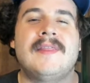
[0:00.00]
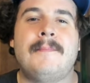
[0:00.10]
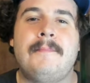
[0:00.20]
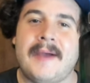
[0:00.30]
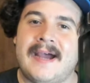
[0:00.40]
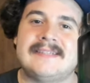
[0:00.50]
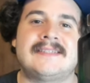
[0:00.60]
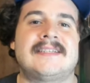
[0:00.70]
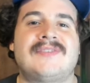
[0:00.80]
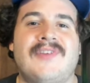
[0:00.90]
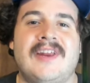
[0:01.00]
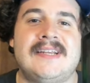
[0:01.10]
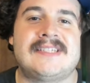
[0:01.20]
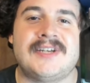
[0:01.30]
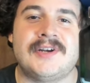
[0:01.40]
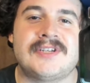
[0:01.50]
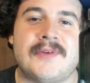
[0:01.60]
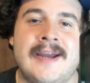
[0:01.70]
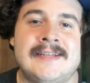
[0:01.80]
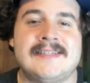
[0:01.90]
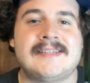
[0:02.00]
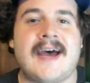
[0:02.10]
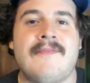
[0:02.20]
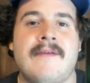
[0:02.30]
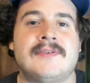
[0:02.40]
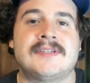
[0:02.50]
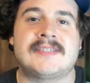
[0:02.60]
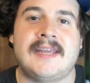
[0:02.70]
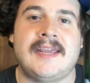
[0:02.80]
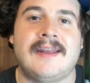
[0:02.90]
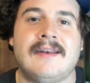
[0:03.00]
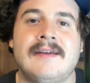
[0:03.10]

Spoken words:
the best Xfinity Series races I've ever seen